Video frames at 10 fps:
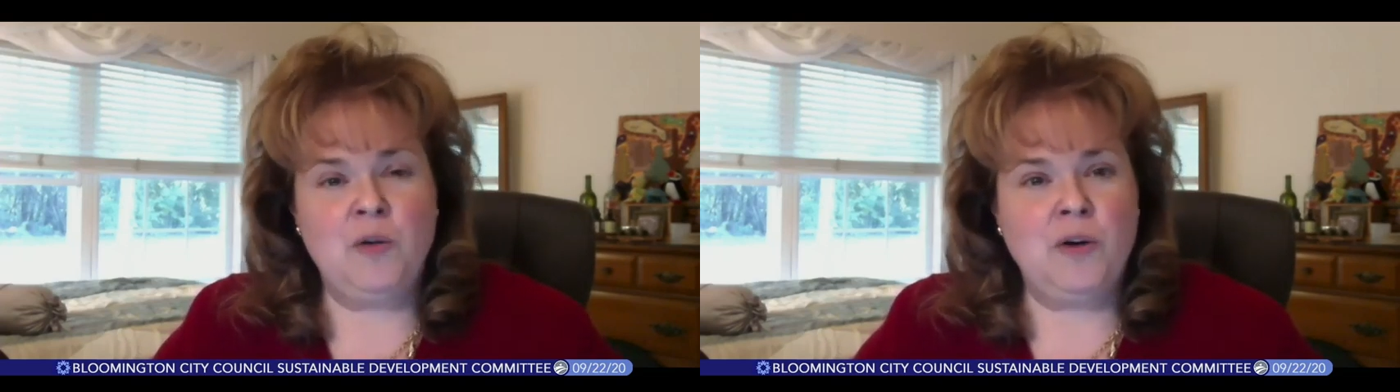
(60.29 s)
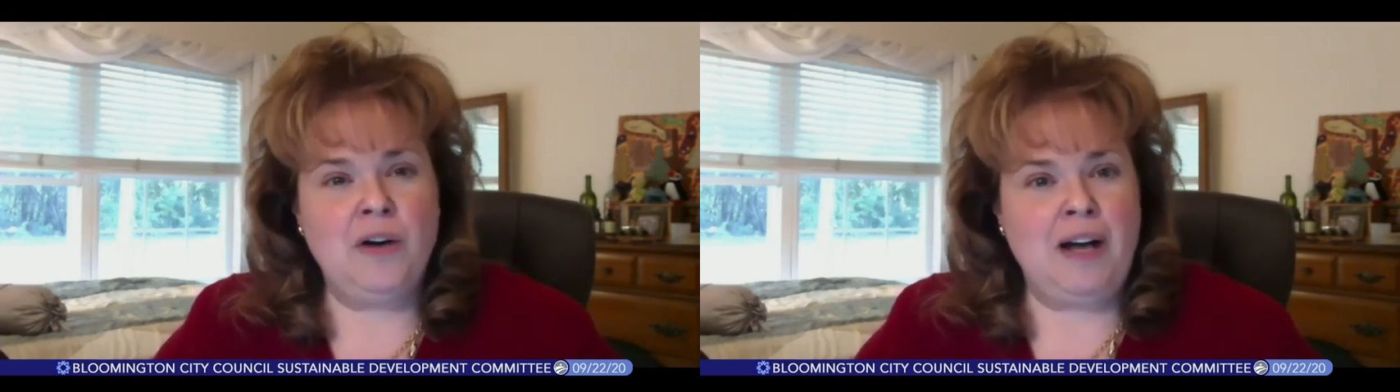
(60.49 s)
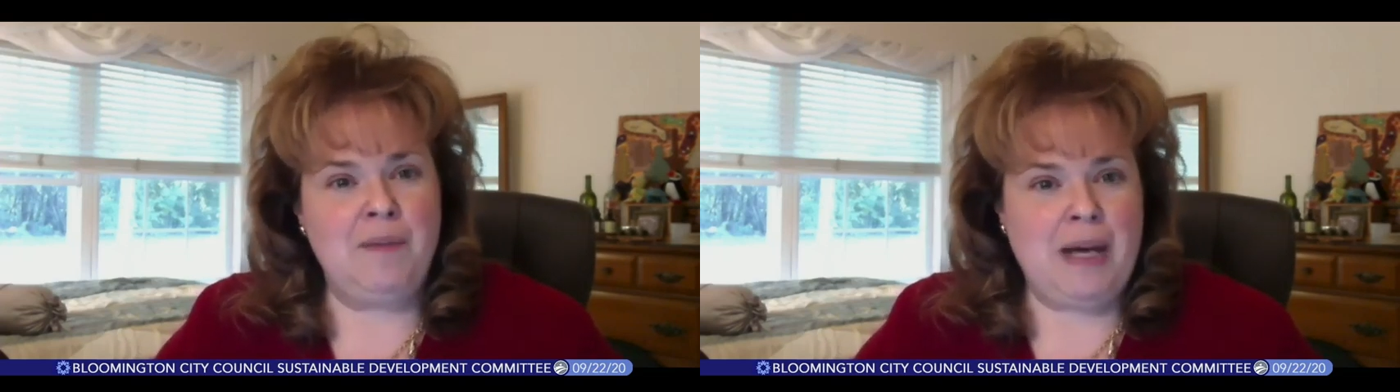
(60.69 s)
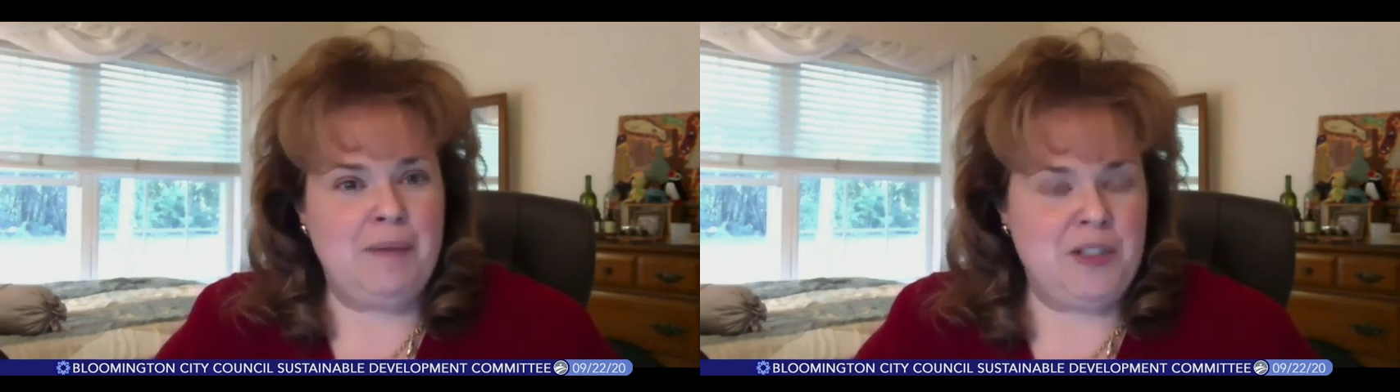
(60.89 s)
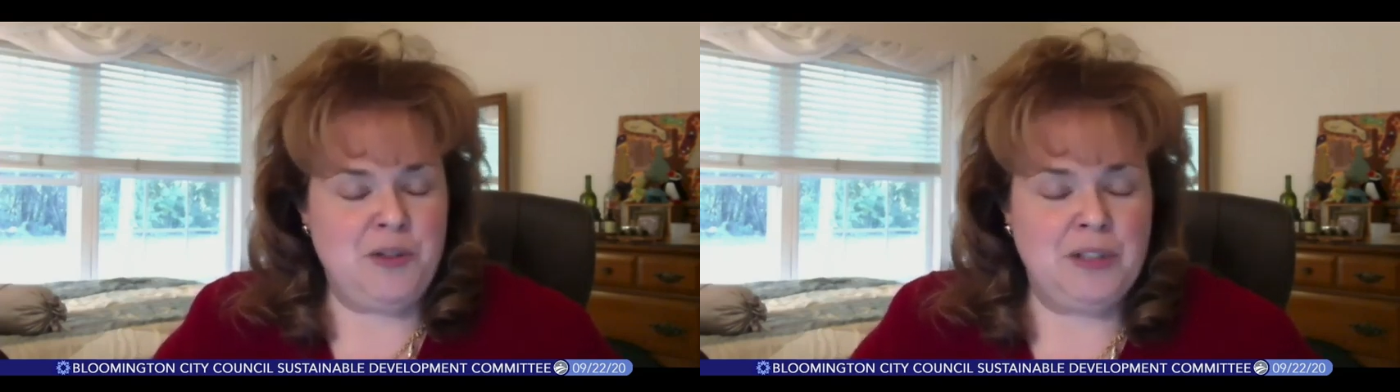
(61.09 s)
or I'm
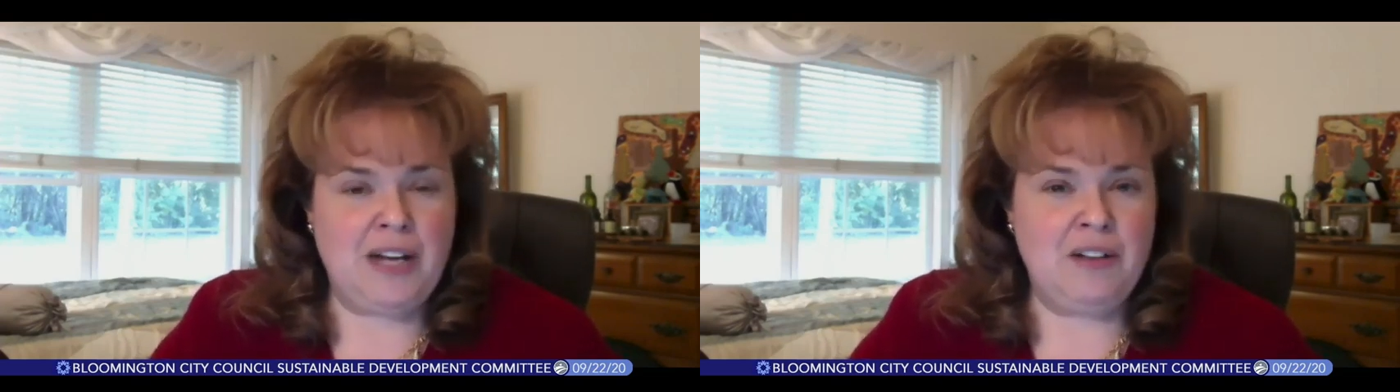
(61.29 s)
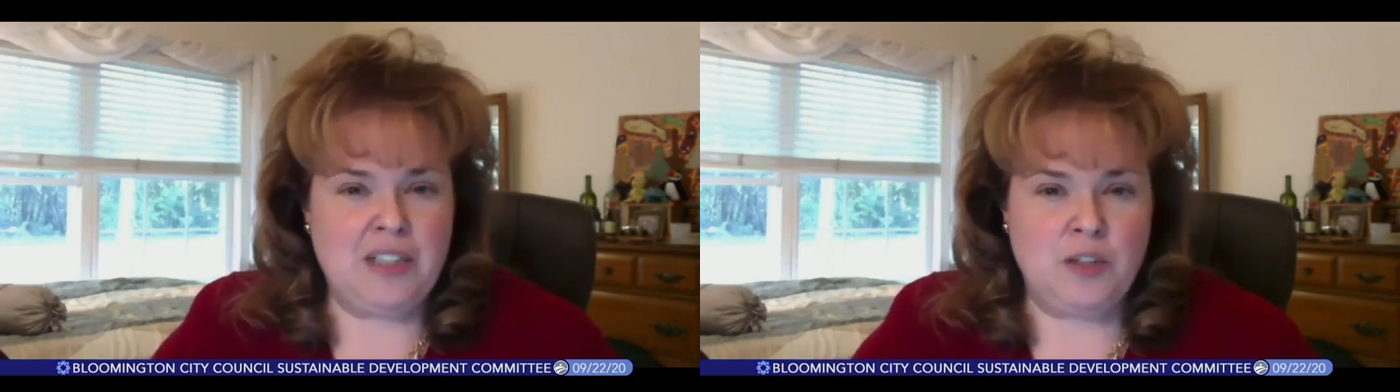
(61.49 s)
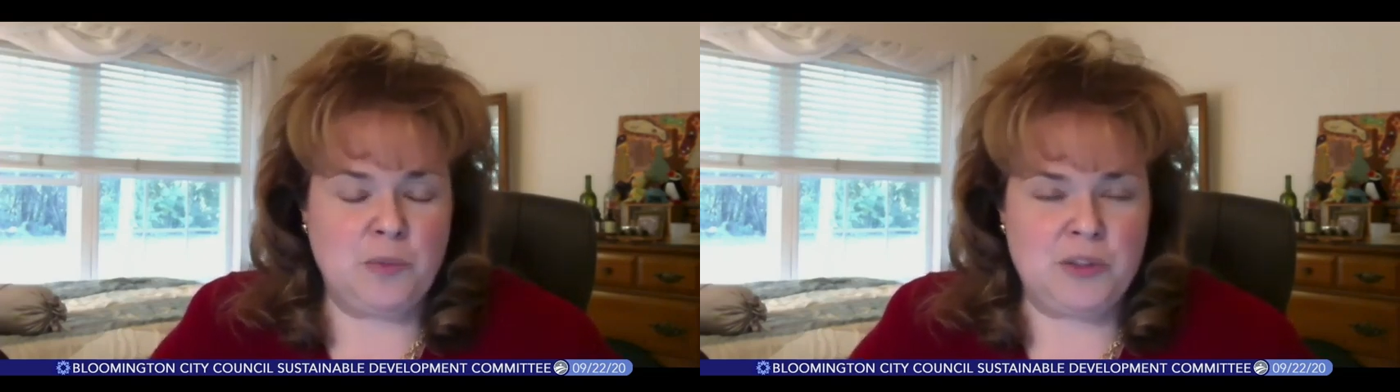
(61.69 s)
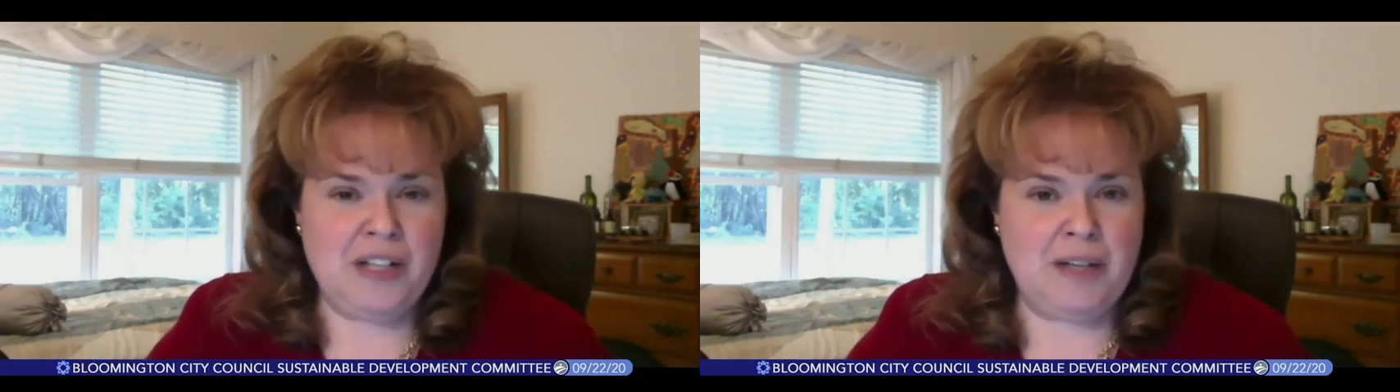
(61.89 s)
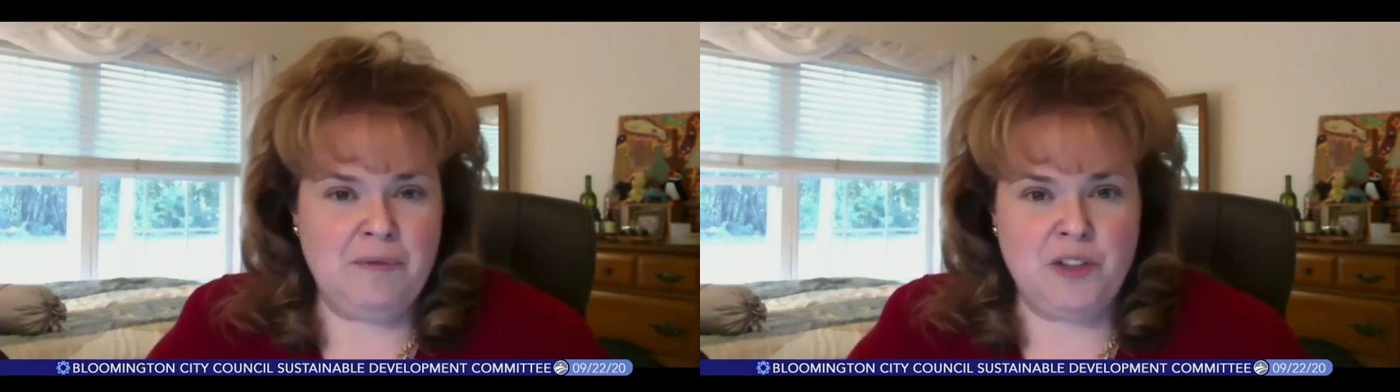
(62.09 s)
happy to allow a little more
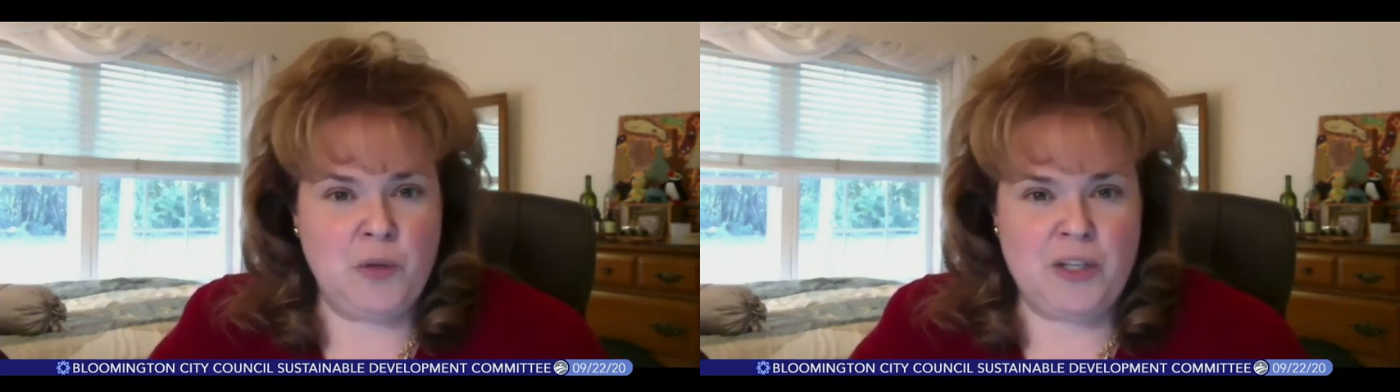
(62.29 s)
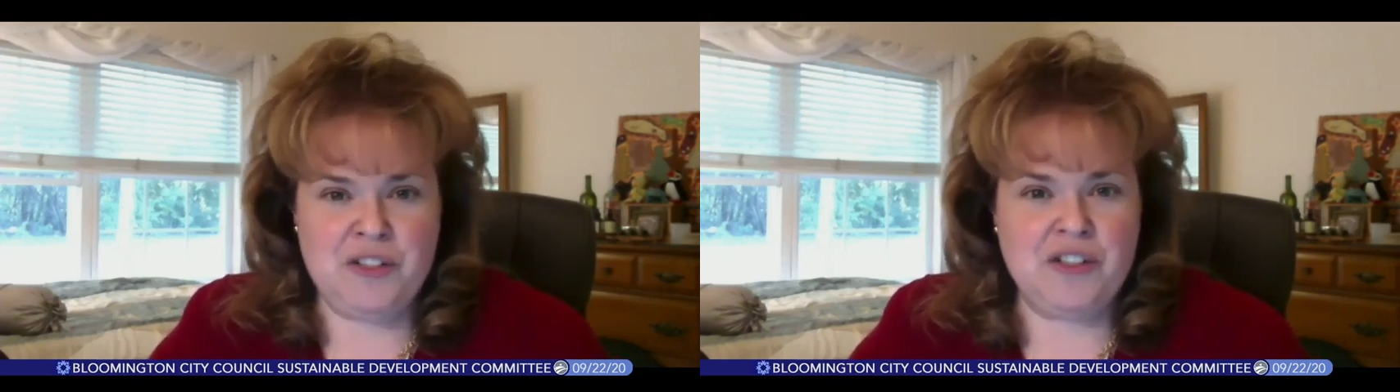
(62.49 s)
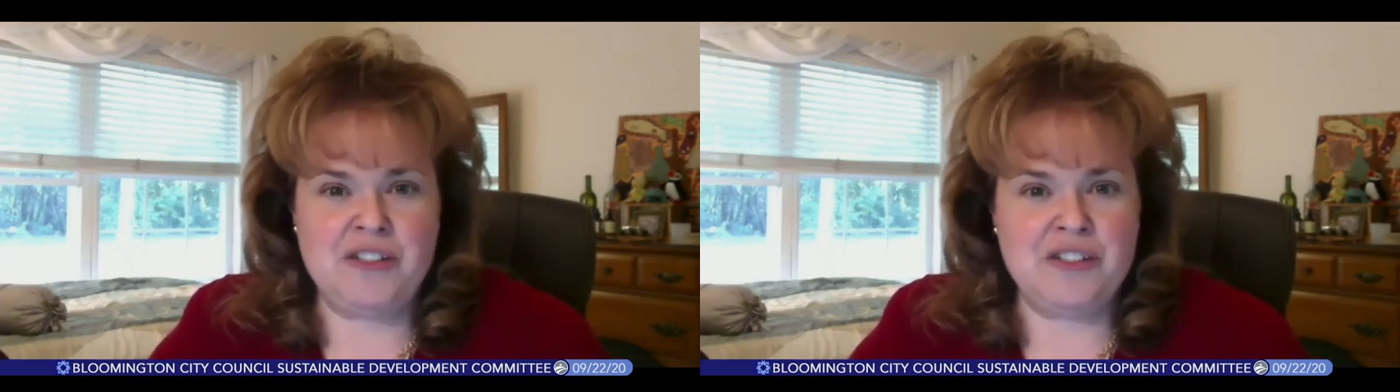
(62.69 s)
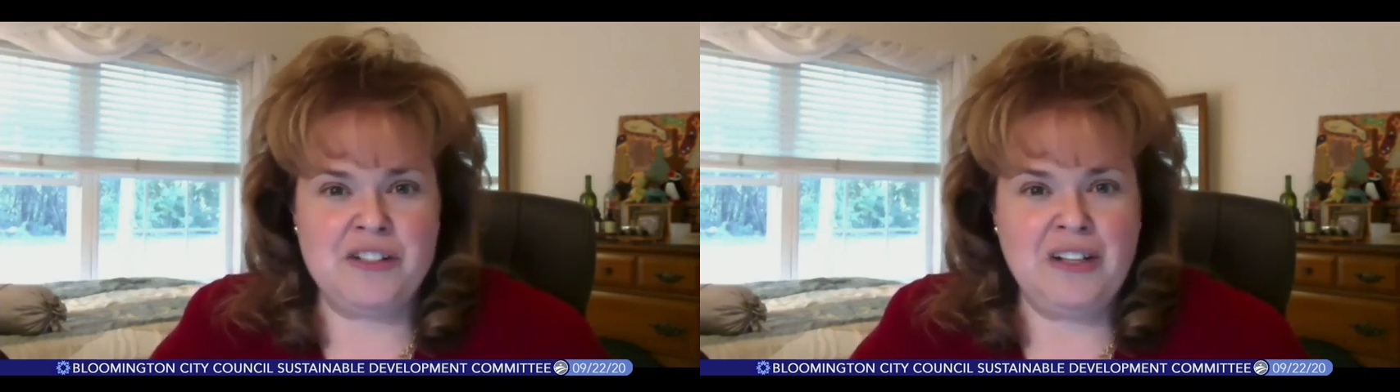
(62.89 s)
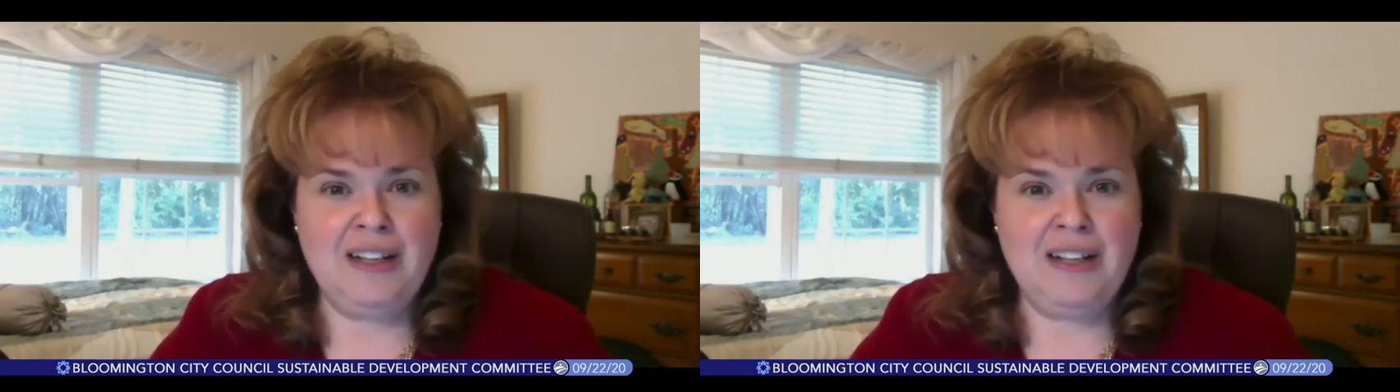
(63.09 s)
time for questions